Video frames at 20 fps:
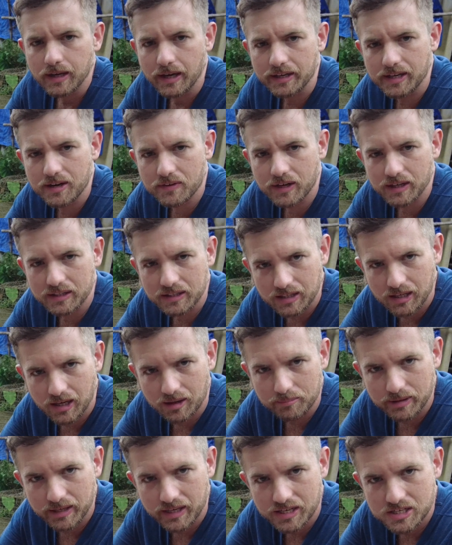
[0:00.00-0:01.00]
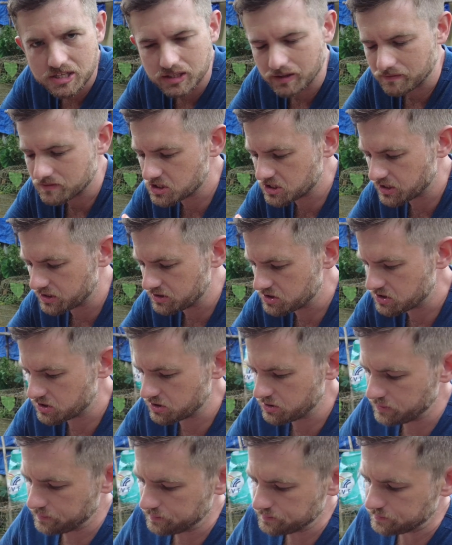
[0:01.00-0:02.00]
I never had the combination of
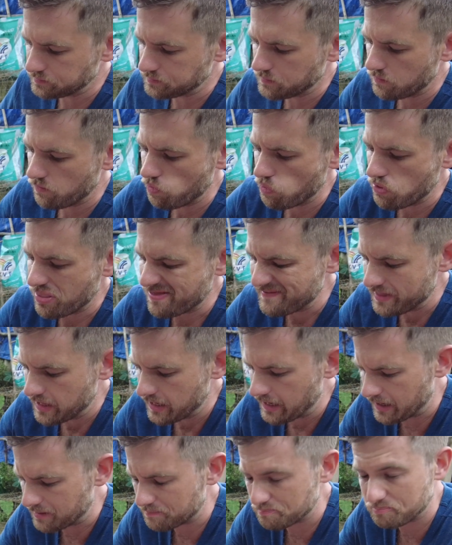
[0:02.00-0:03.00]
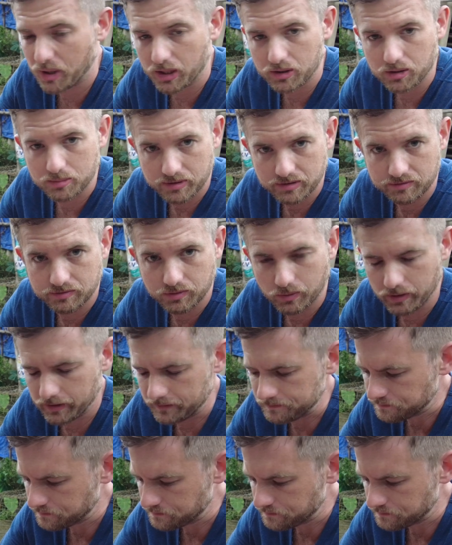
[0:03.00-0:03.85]
chinsu and butter before.